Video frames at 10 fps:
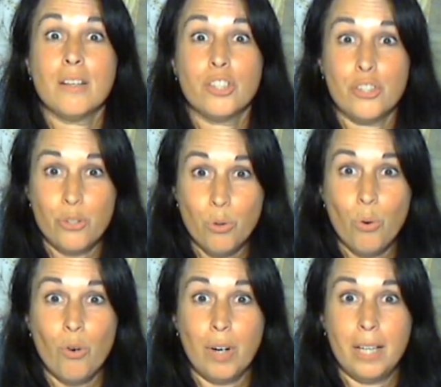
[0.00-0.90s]

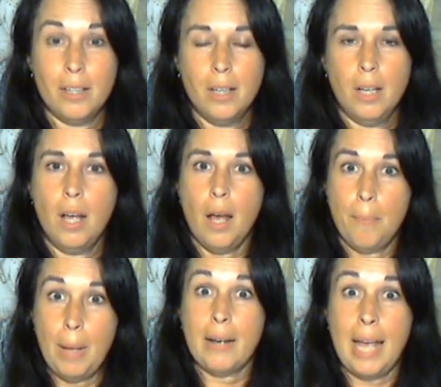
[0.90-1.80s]
story
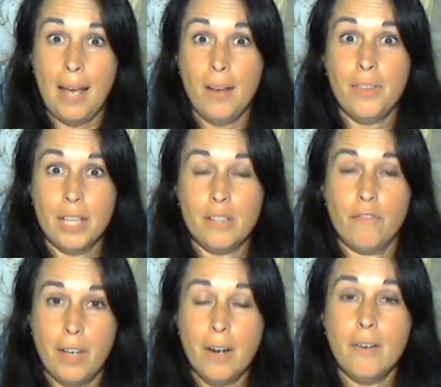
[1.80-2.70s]
about how this
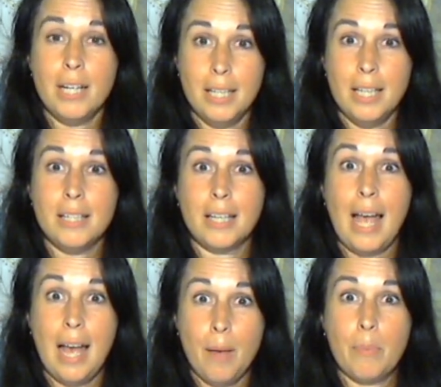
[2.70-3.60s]
very deity
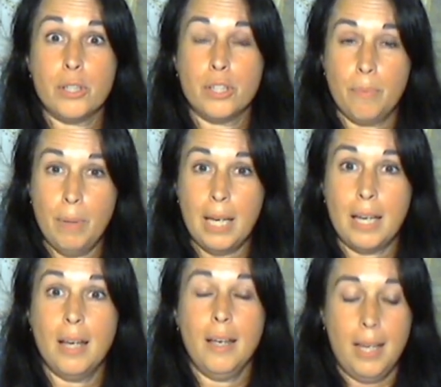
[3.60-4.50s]
happened to
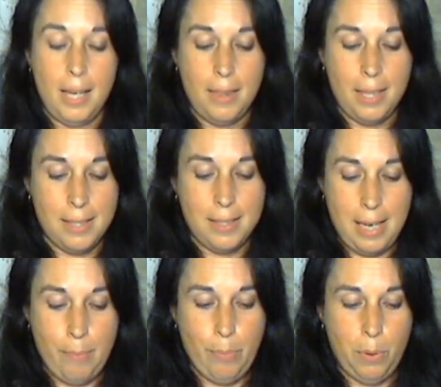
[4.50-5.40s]
be in this
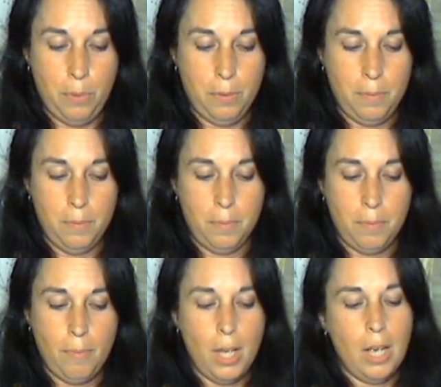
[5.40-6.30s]
temple.
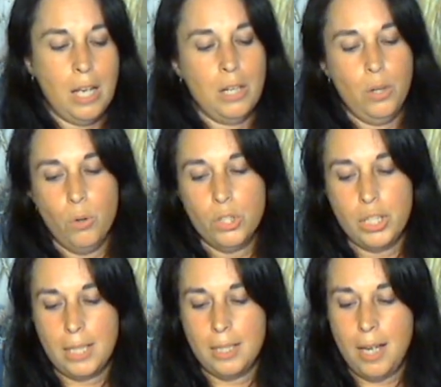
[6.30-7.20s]
And Lord
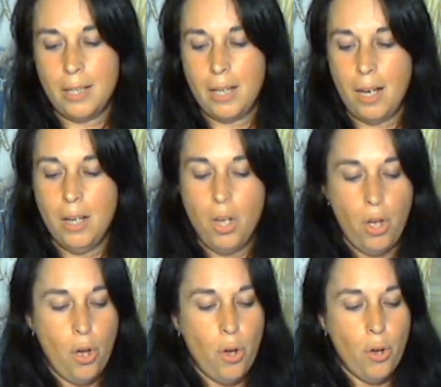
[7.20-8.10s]
Chaitanya
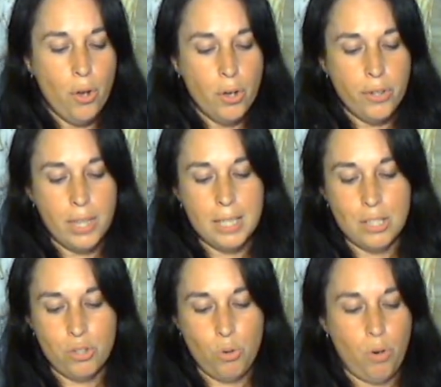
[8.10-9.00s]
heard this
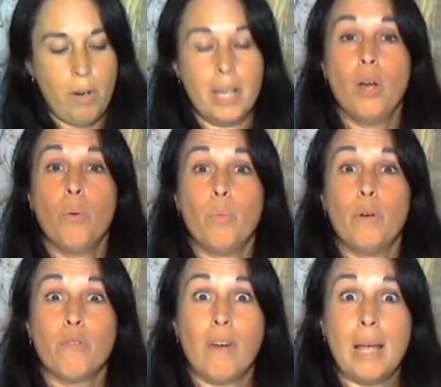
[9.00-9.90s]
story with
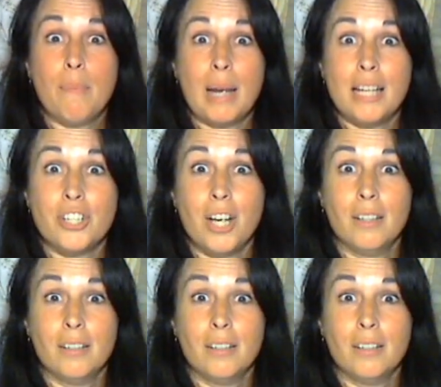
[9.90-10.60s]
great pleasure